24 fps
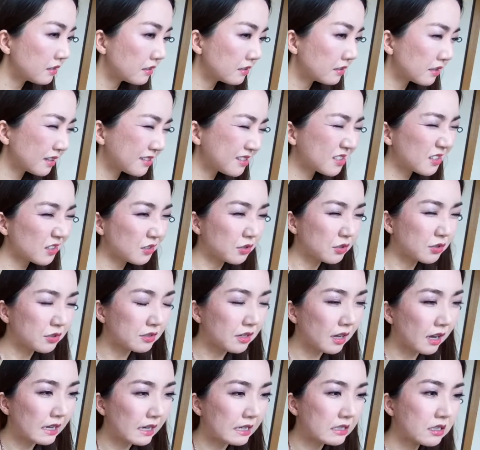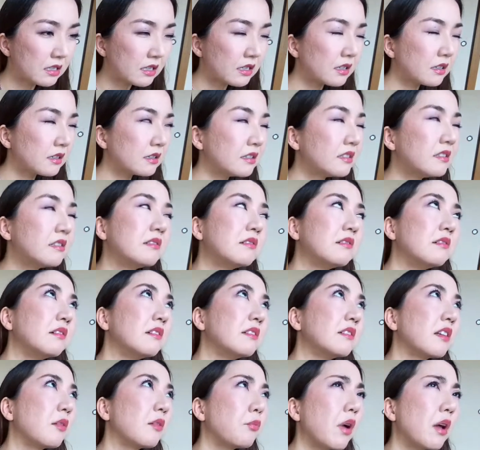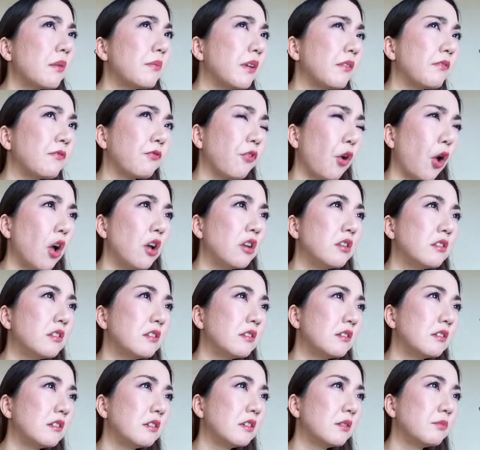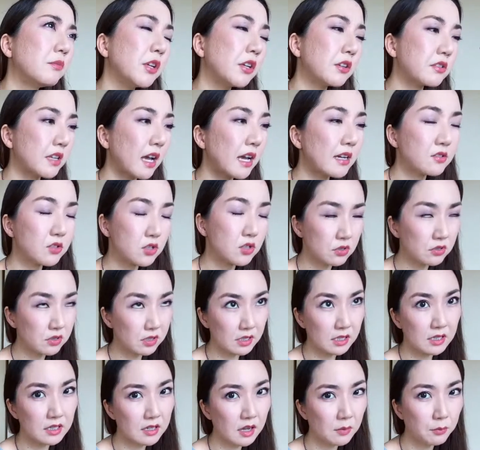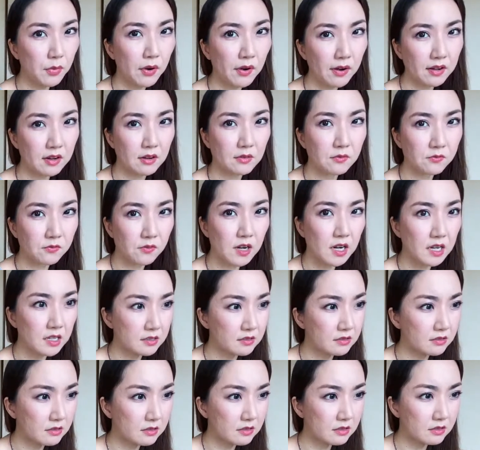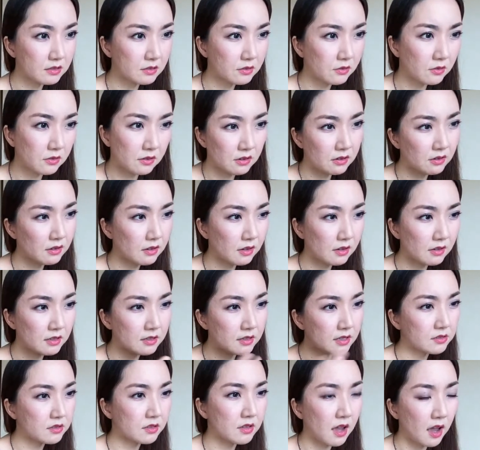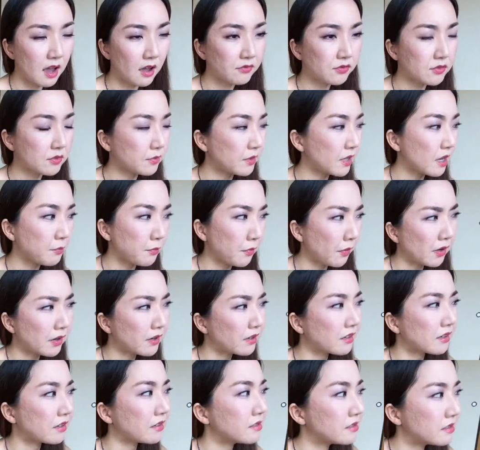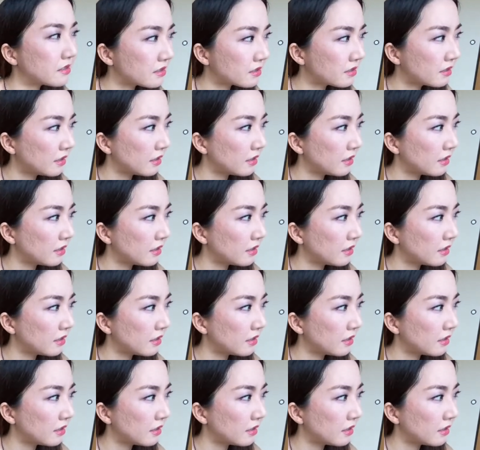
That's a good idea. That might be fun because I do need American friends, or it doesn't have to be Americans,